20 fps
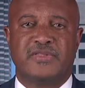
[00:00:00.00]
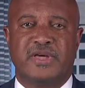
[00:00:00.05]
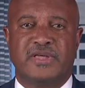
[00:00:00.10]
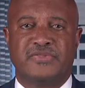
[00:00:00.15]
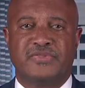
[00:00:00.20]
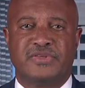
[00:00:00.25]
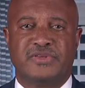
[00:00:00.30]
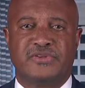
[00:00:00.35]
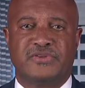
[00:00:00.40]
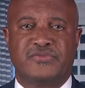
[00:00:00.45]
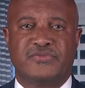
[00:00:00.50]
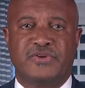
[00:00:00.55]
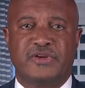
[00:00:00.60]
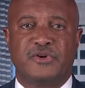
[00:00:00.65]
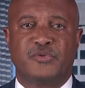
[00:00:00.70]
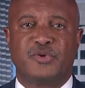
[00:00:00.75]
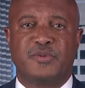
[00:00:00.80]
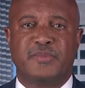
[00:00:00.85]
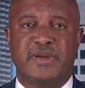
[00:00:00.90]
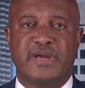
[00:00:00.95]
that these
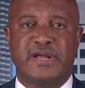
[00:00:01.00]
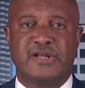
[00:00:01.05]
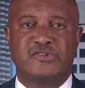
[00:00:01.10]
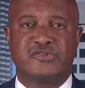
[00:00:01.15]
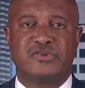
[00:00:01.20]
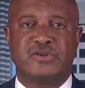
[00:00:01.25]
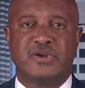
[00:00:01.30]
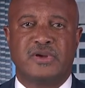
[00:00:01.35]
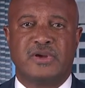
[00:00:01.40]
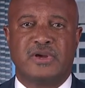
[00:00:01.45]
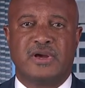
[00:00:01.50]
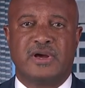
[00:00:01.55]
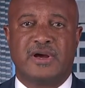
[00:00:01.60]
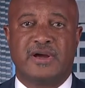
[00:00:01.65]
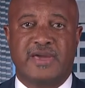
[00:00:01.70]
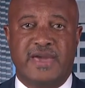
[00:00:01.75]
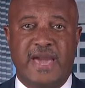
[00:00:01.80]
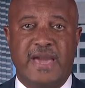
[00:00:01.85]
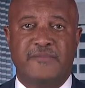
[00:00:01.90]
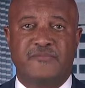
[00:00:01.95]
fetal remains
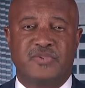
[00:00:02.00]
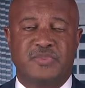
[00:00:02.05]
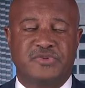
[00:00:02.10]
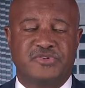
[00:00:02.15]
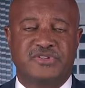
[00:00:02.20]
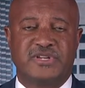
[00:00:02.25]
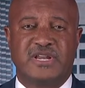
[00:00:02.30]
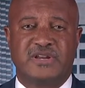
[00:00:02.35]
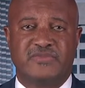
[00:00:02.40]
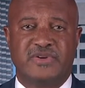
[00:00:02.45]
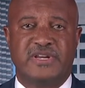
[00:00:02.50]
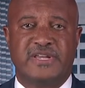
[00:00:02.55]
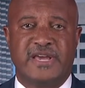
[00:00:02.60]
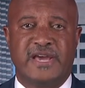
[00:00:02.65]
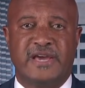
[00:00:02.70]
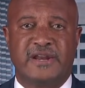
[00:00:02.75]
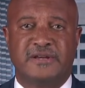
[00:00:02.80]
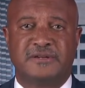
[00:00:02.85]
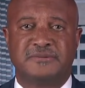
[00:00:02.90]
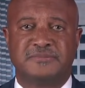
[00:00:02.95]
uh, came from the state of
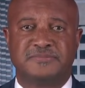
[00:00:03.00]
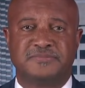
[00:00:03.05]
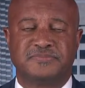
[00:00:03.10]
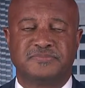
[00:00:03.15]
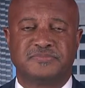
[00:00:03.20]
Indiana.